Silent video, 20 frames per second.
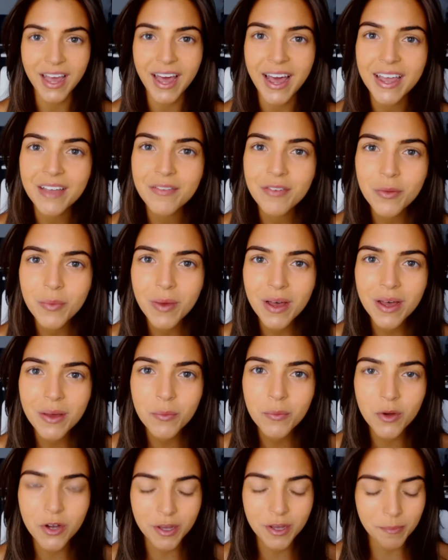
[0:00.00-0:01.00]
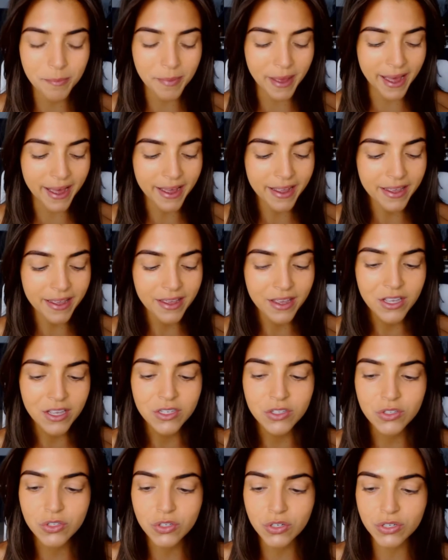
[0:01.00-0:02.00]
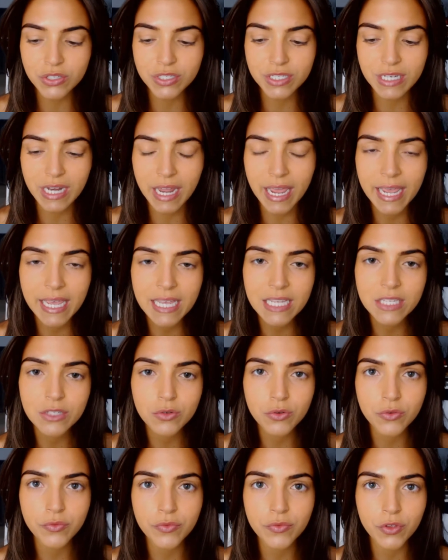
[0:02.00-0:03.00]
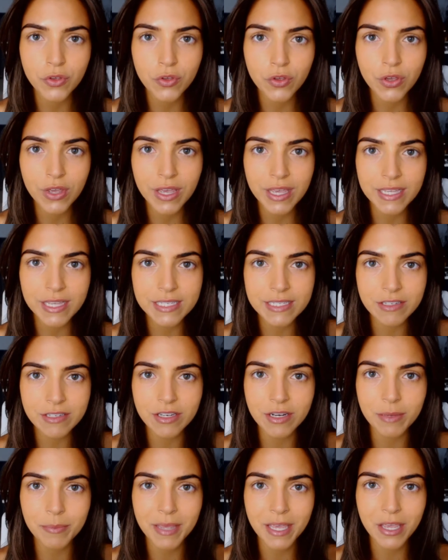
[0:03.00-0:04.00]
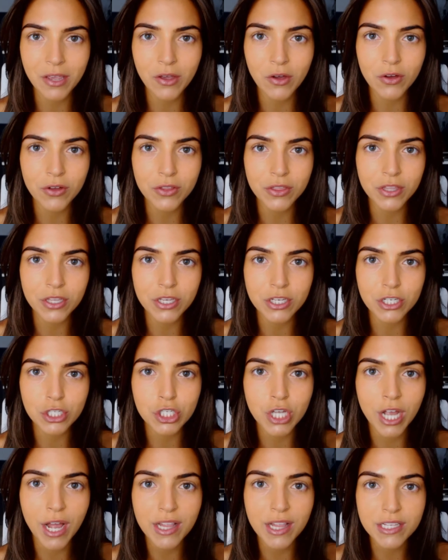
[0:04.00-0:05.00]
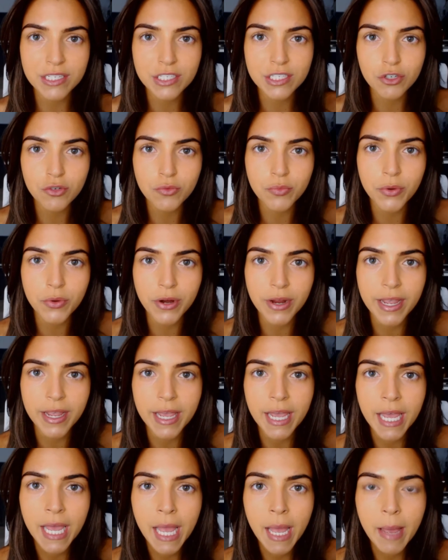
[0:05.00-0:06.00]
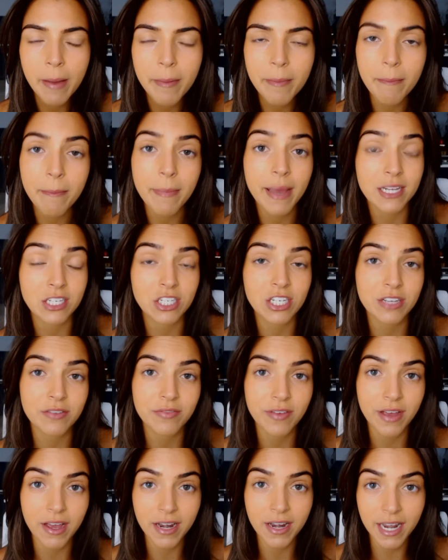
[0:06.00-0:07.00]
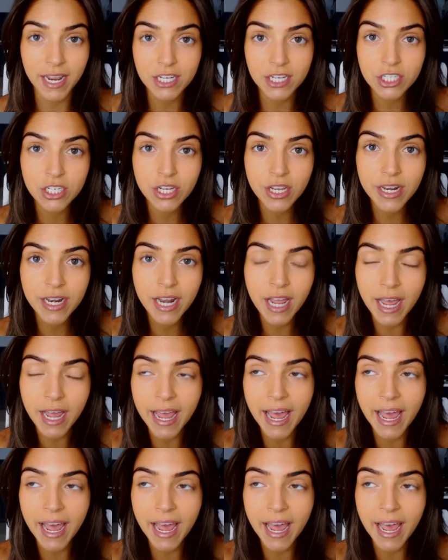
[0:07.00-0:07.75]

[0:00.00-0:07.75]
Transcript: Hi everyone, welcome back. So today's review is going to be on the Charlotte Tilbury Magic Foundation.